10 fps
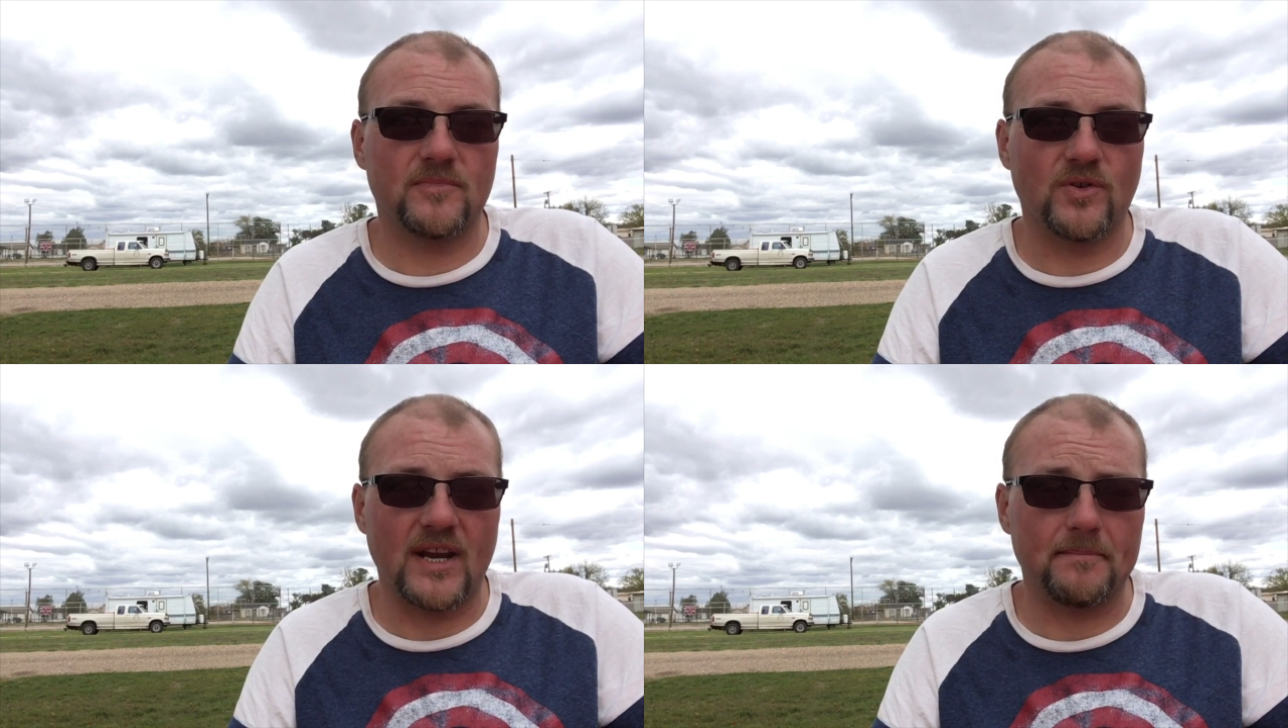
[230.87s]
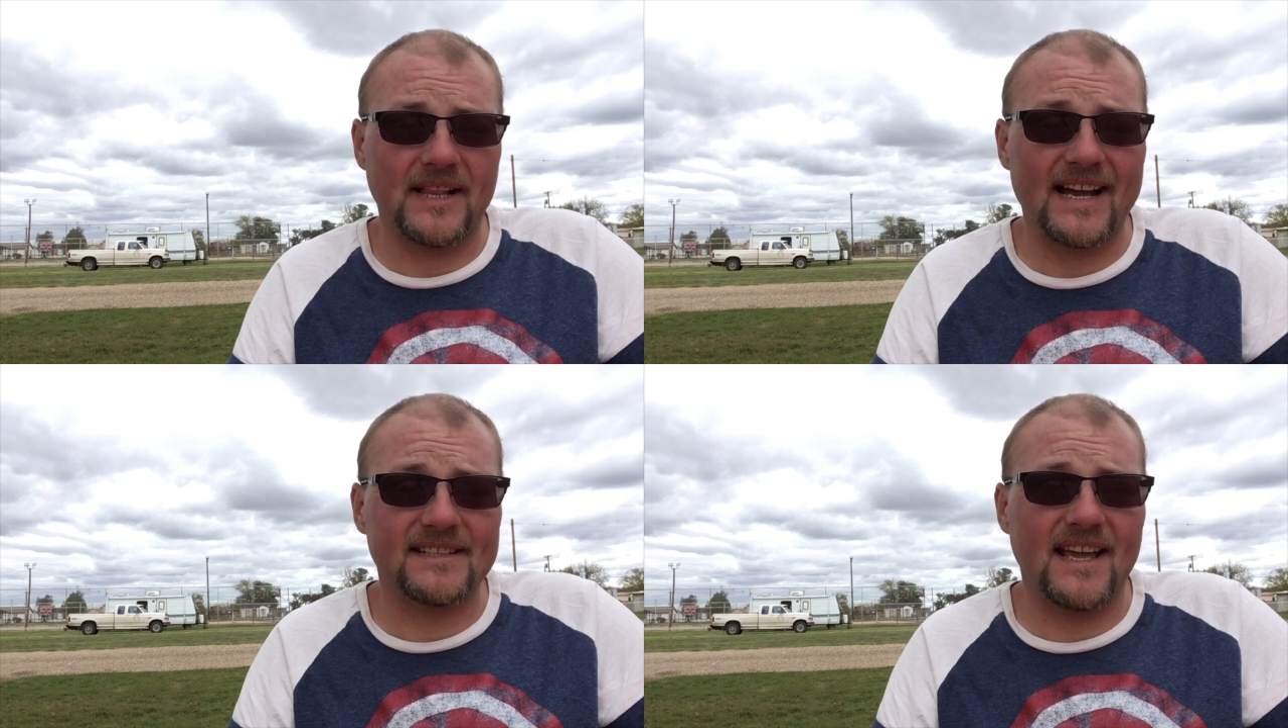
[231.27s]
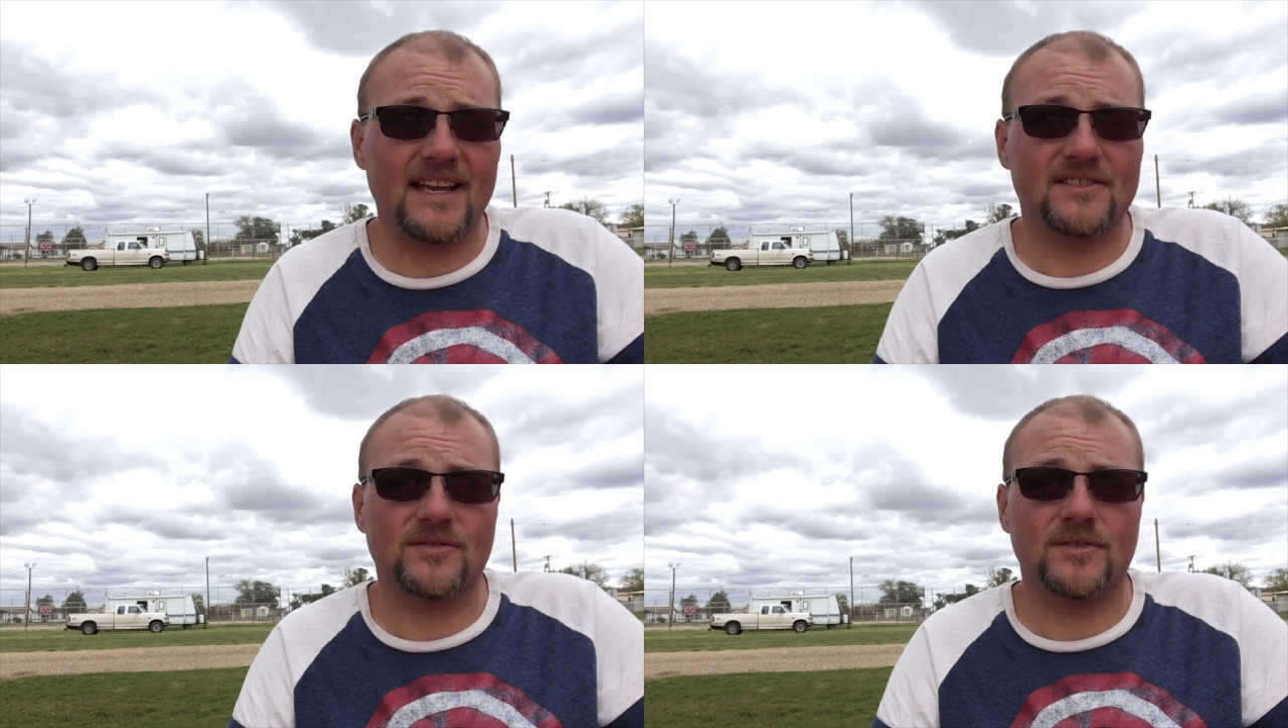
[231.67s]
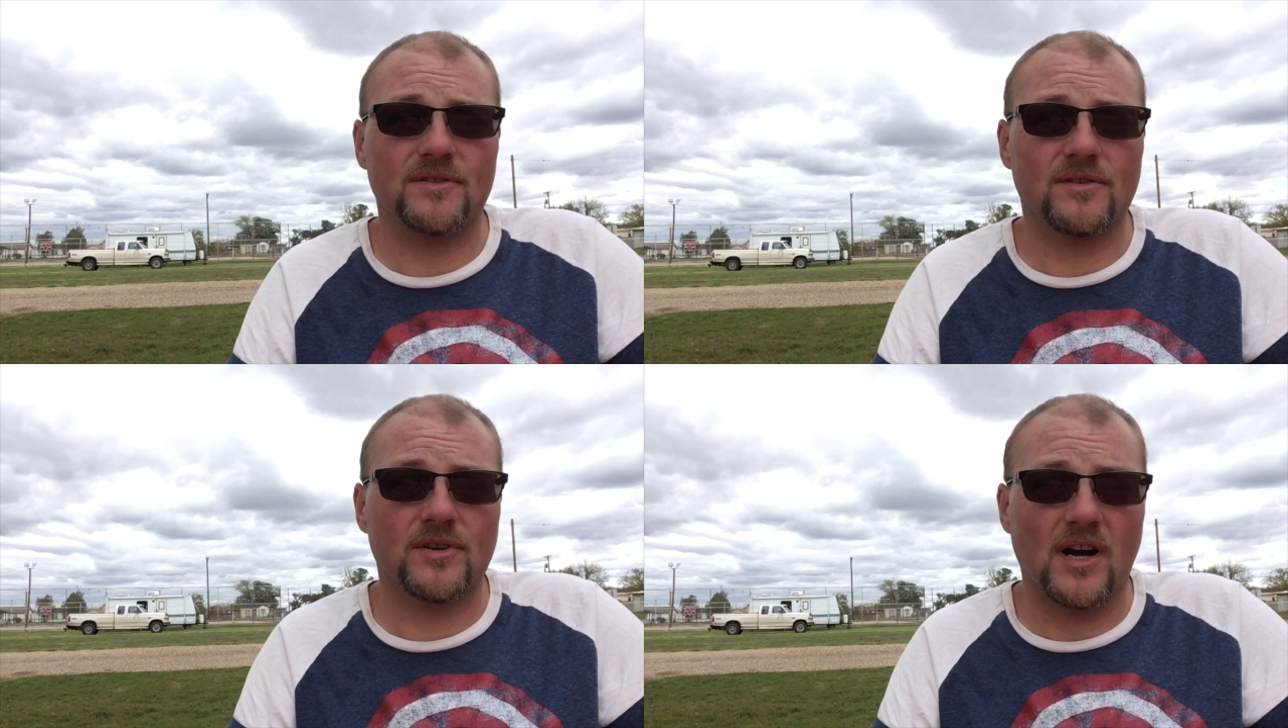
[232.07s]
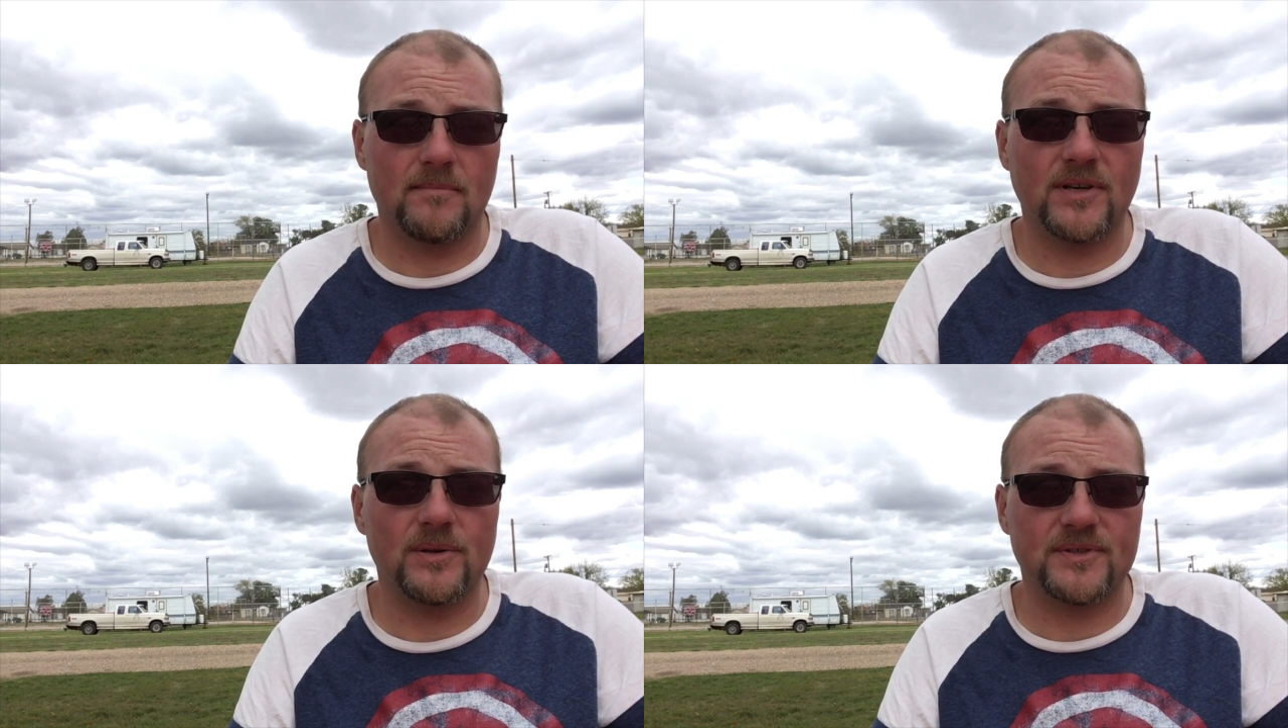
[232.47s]
gray and black tanks or your
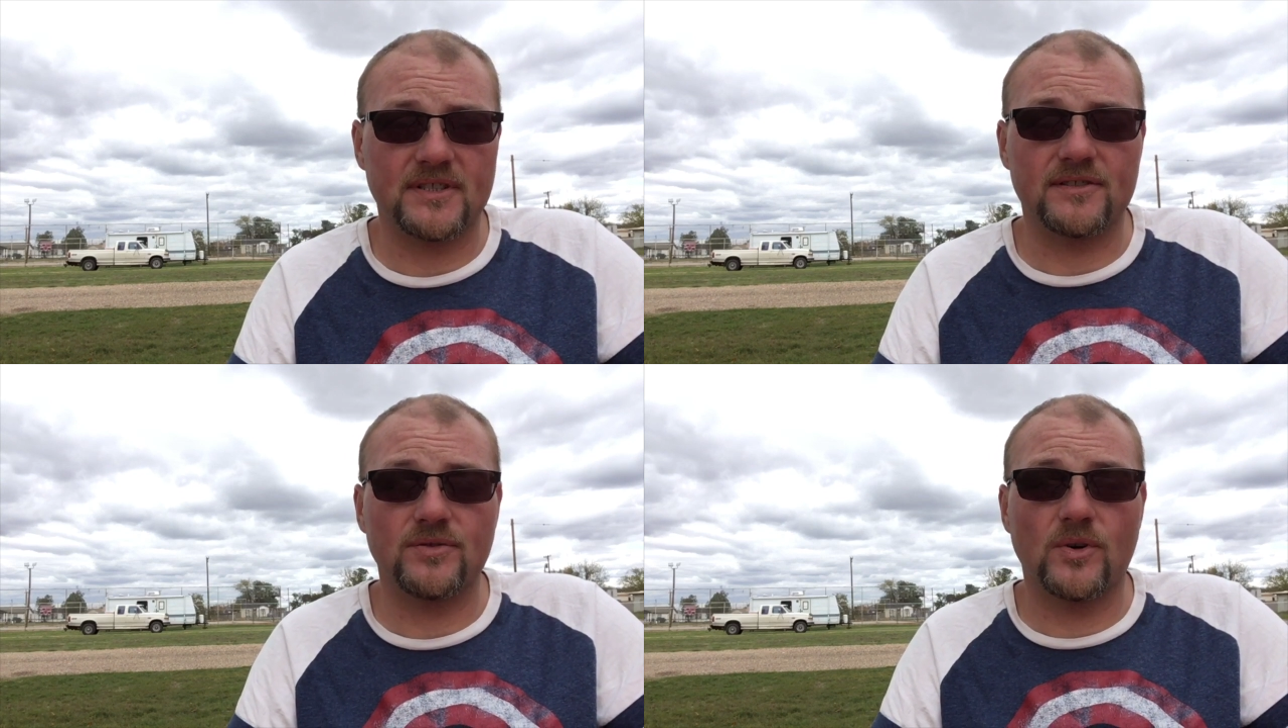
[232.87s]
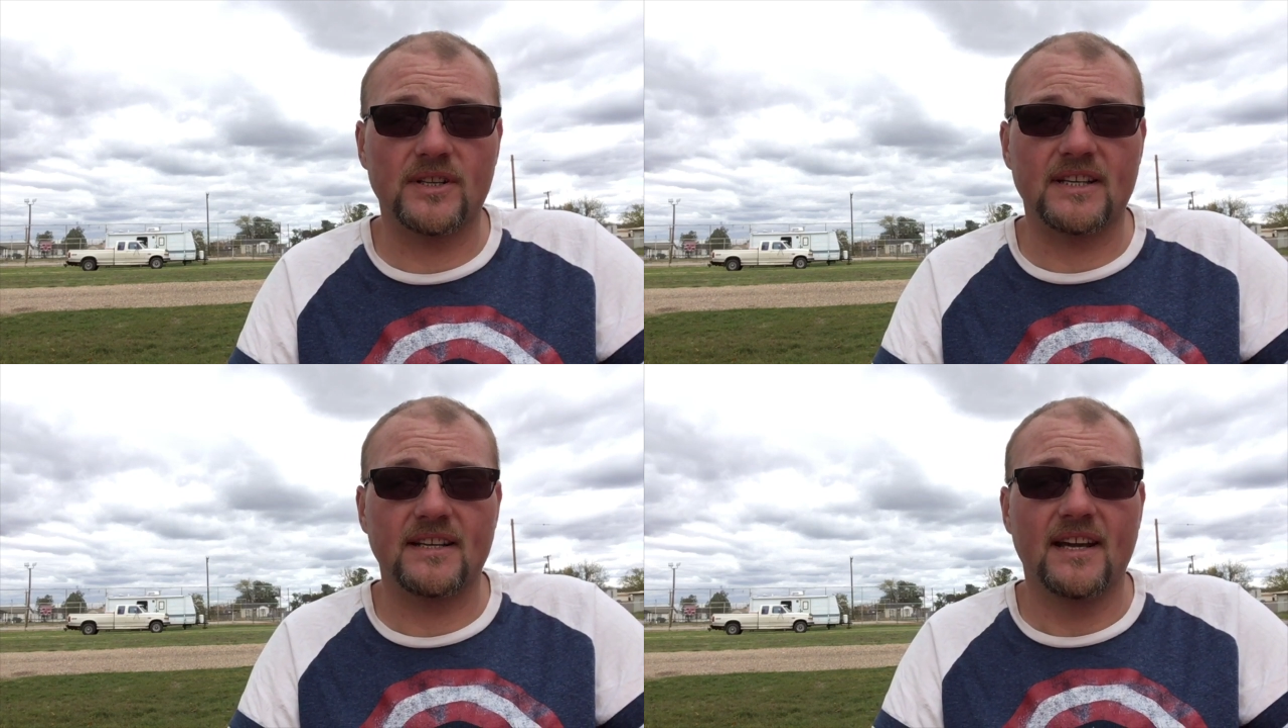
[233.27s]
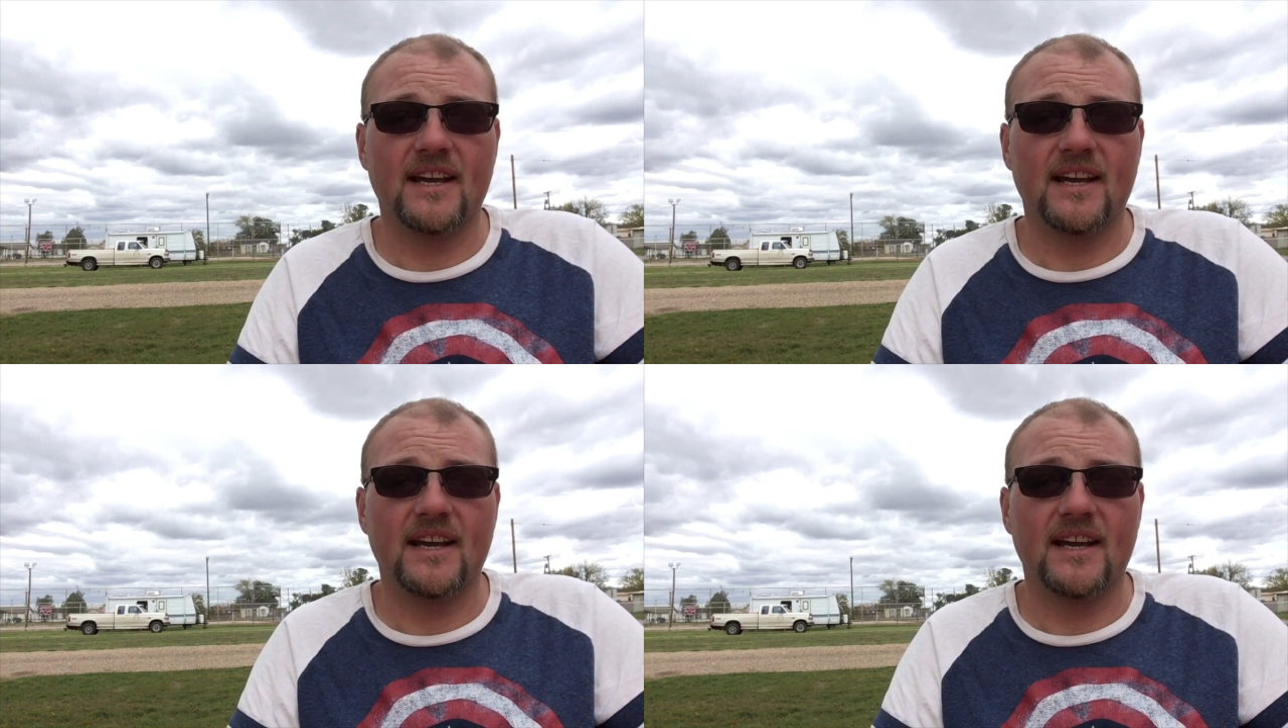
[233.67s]
composting toilet.